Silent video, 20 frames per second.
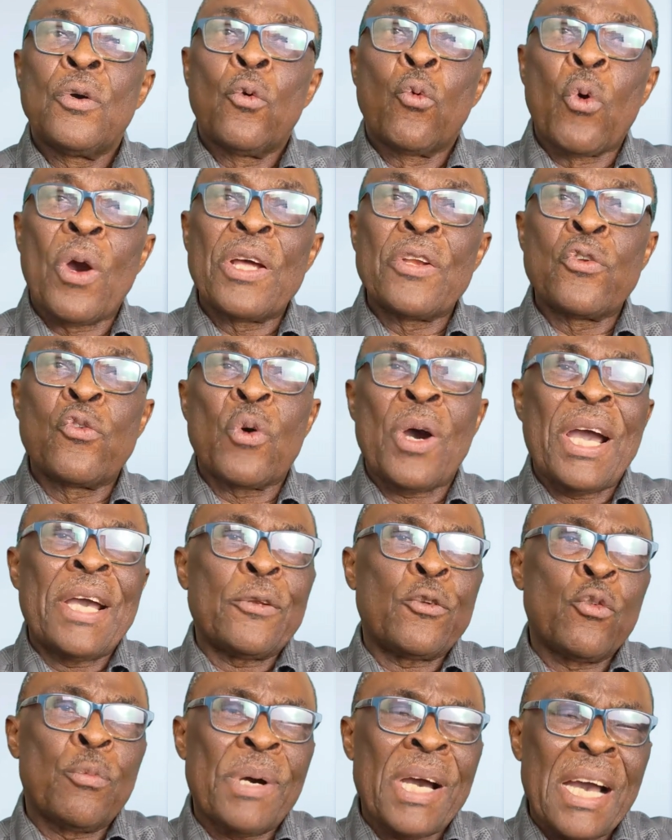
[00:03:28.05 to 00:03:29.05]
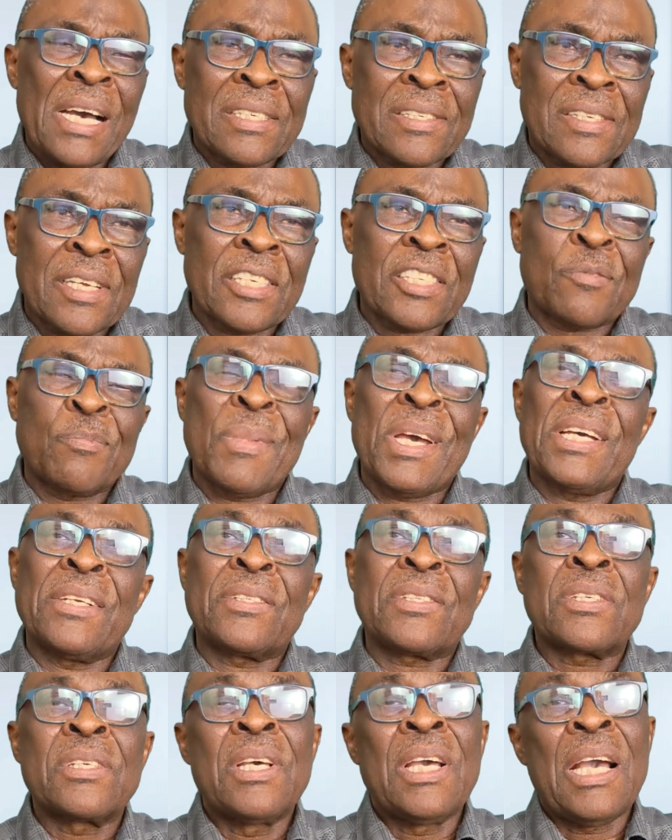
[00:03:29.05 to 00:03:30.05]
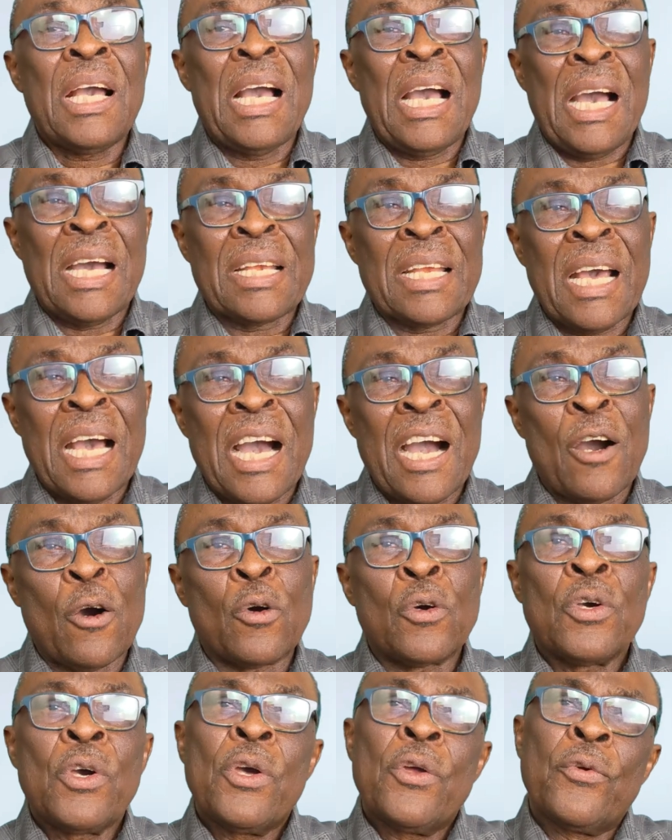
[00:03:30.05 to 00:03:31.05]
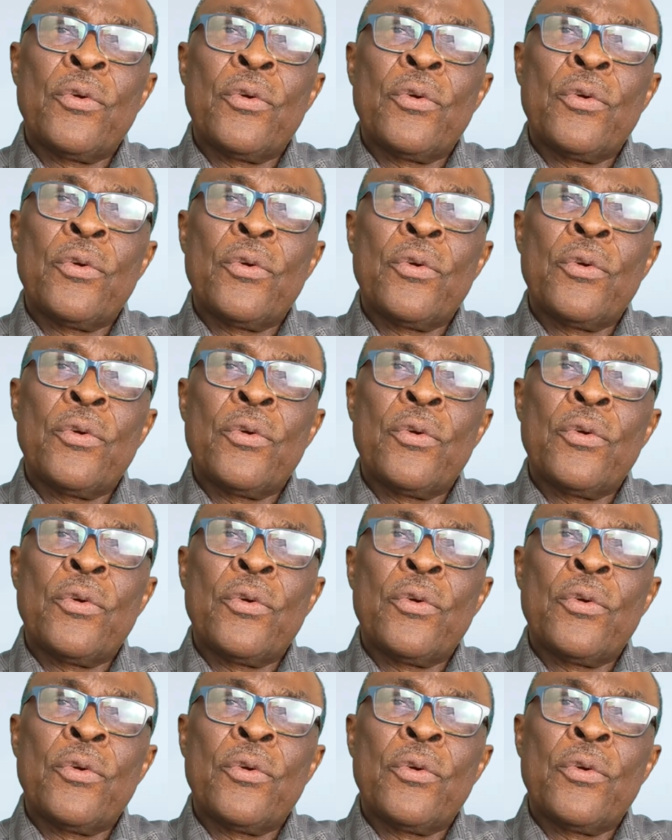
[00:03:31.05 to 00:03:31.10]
When do I do my assessment and how?